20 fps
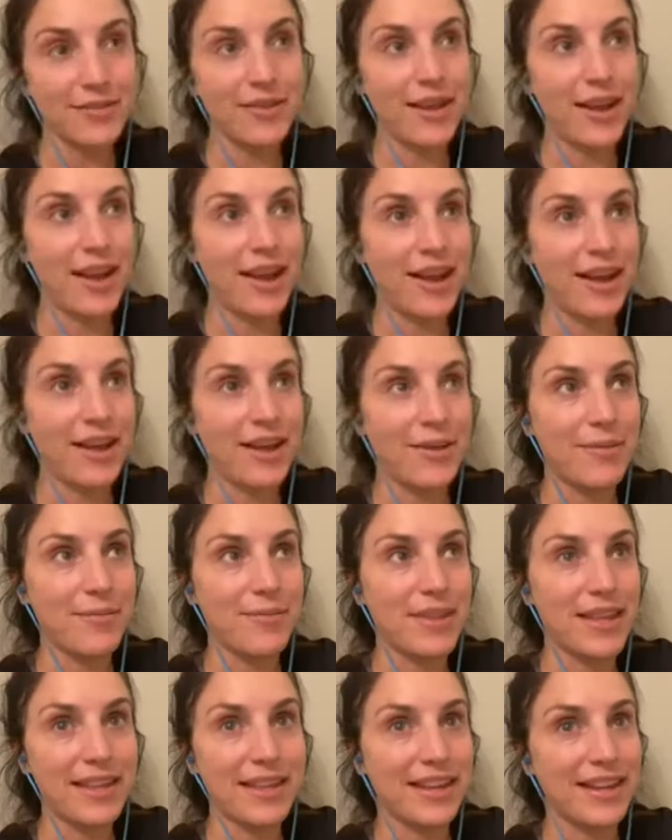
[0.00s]
Um,
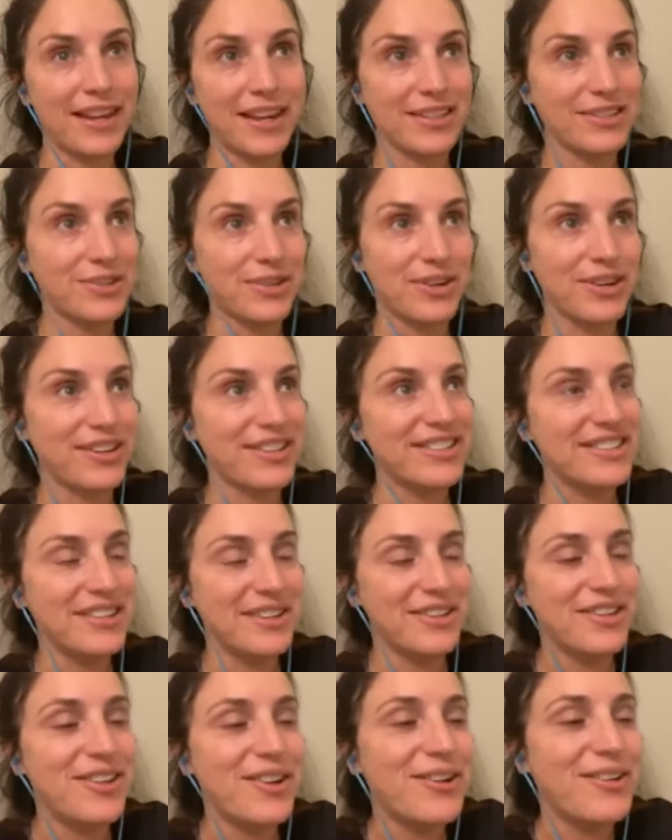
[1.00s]
and then I told her, You
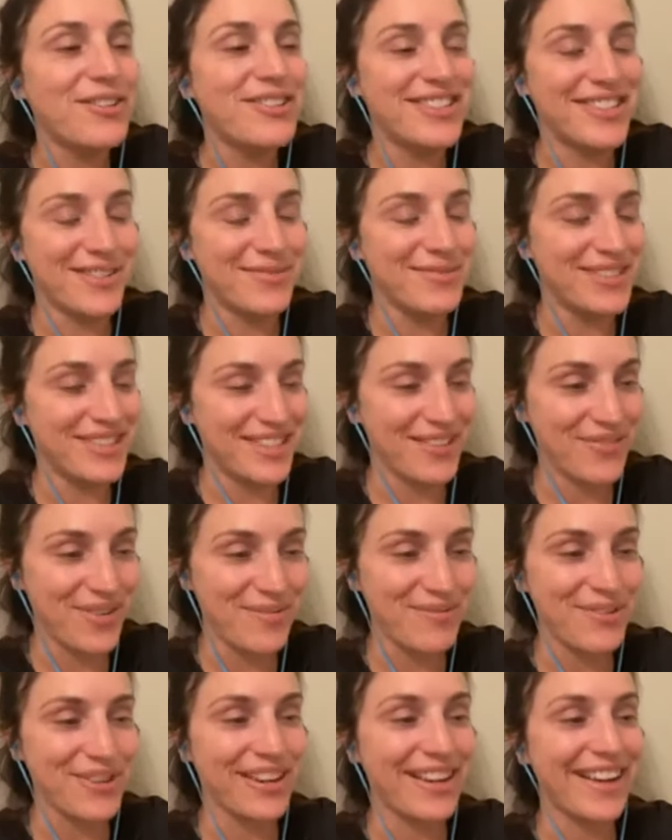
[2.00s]
know, some stuff I'm
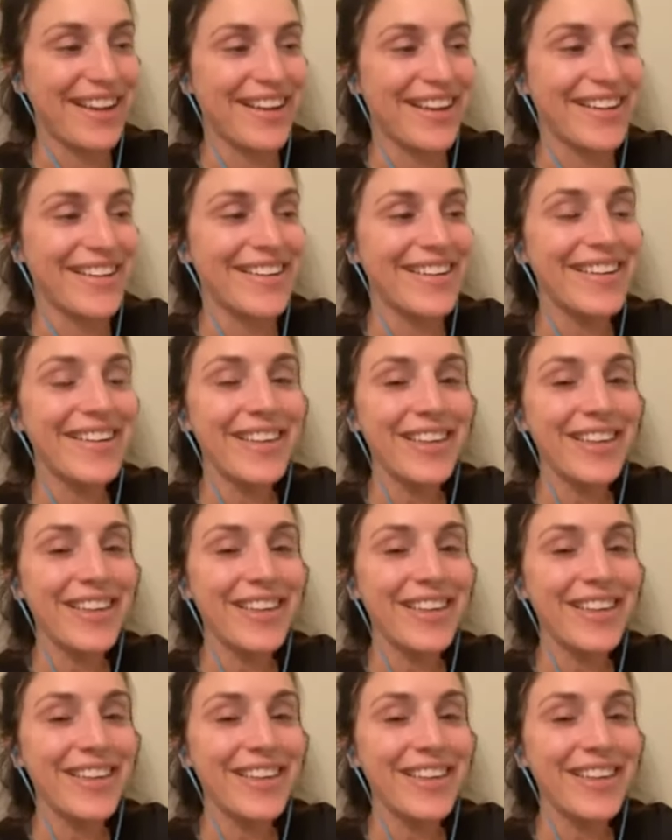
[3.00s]
working on.